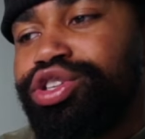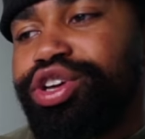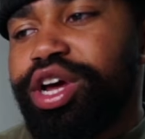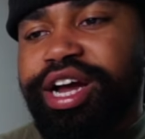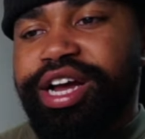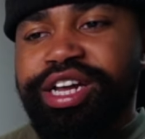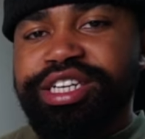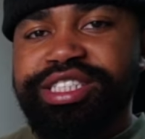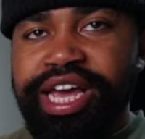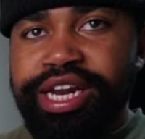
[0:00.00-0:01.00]
y'all not
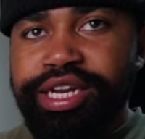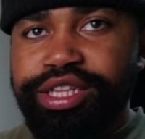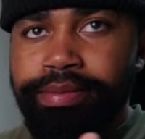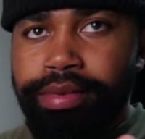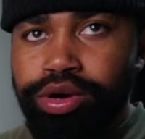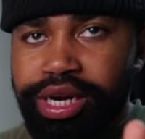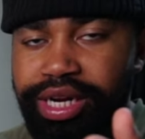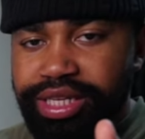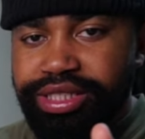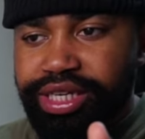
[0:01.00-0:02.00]
understand, the Mona
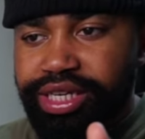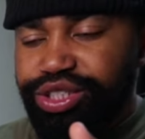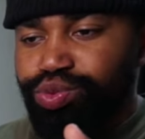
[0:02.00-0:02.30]
Lisa is